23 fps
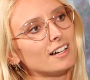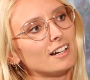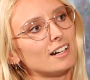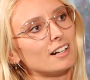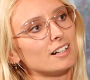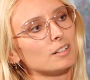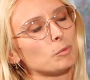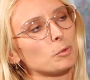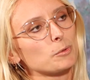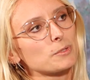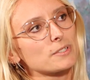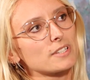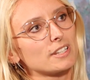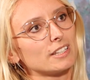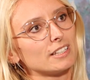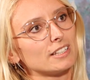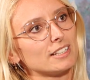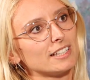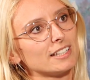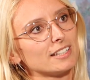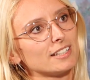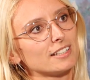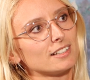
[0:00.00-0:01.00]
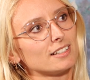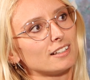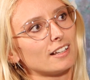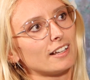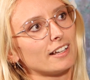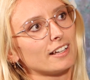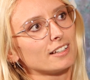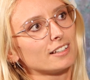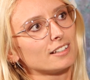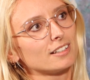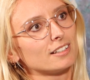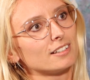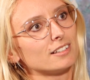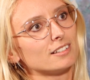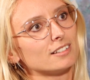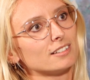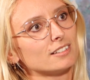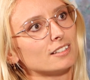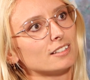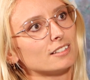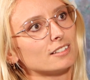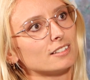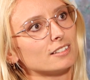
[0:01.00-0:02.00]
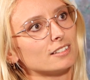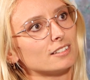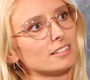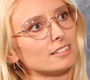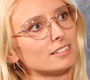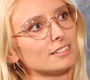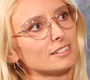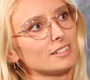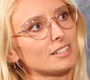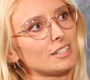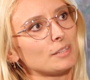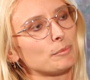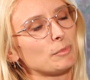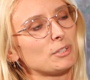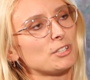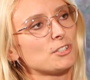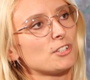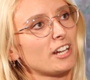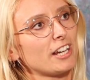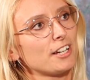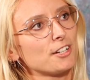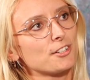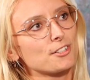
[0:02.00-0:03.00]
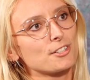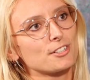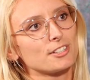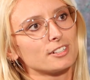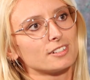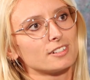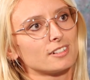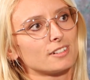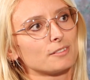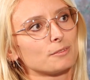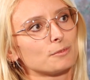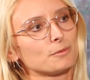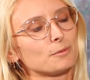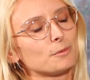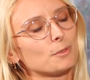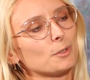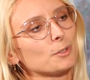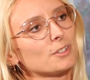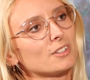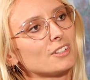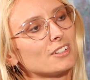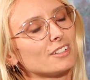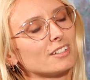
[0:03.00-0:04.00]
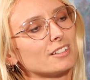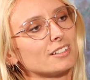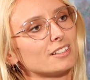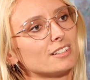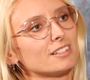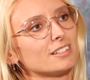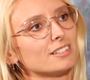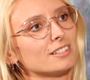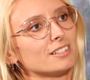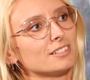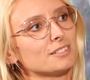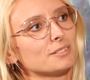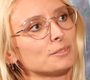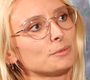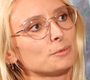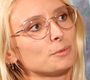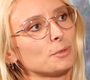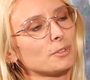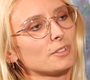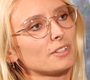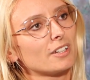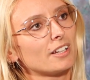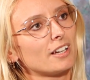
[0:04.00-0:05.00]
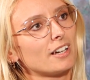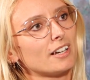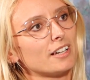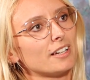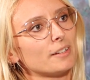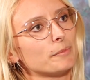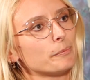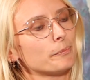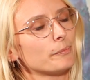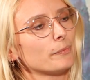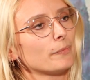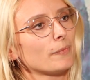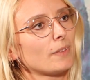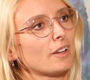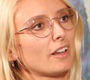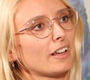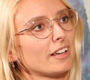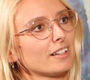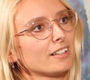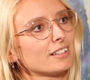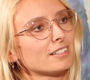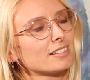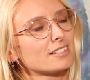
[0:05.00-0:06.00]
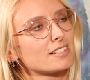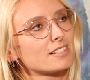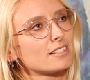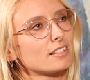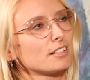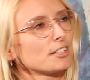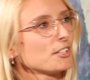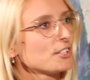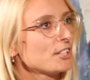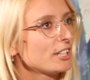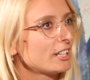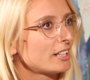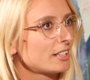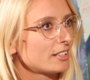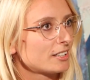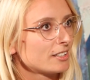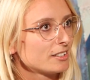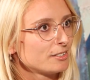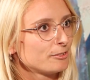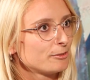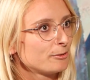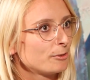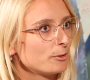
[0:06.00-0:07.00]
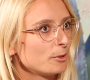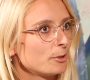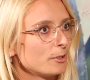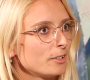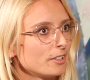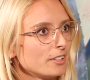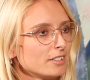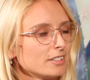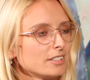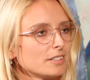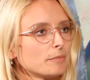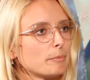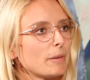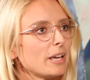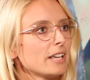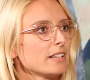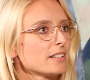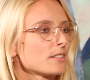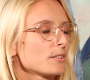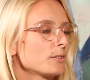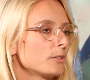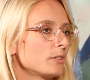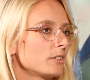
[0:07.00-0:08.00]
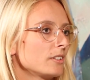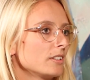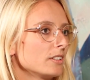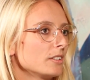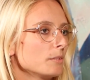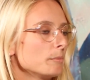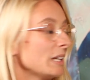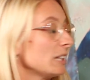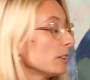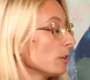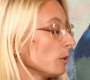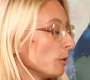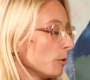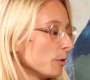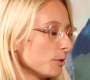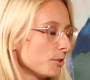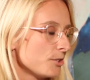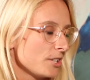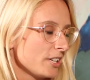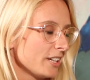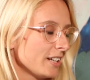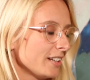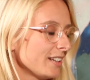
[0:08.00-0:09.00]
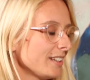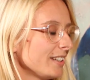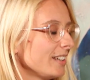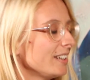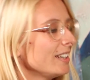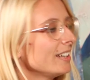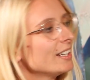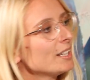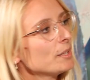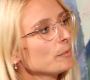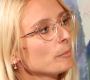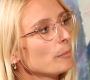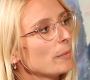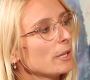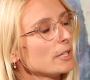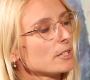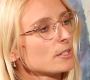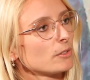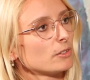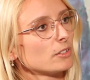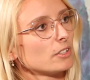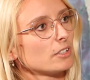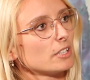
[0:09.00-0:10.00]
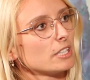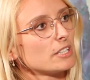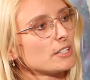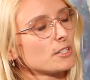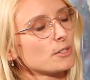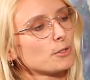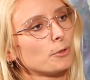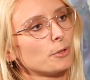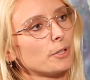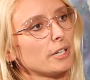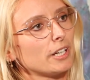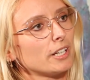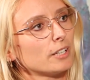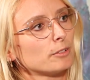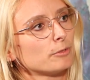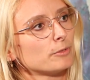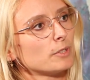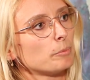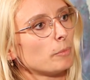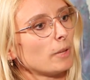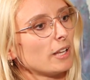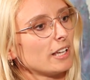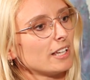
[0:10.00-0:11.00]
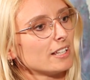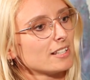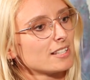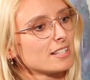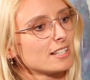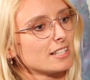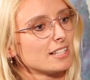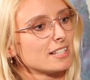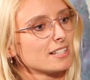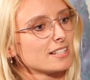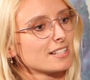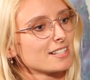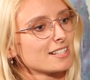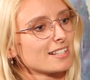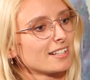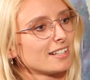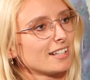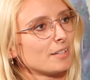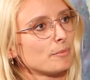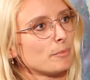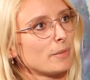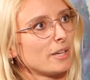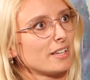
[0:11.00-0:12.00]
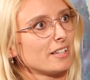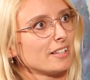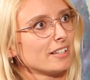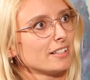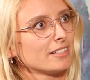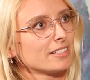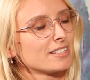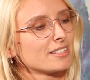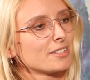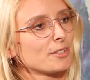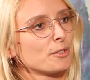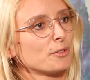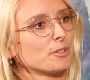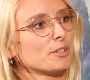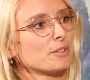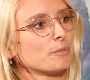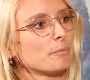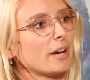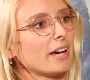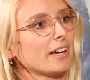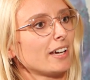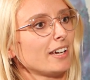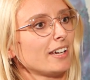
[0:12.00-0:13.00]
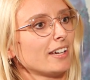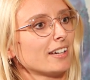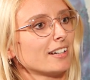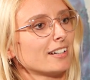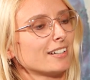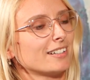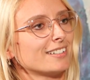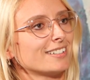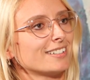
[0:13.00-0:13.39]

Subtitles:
are mostly like the imagination, what I'm like searching for based on the mythology, based on the history of the places, and based on my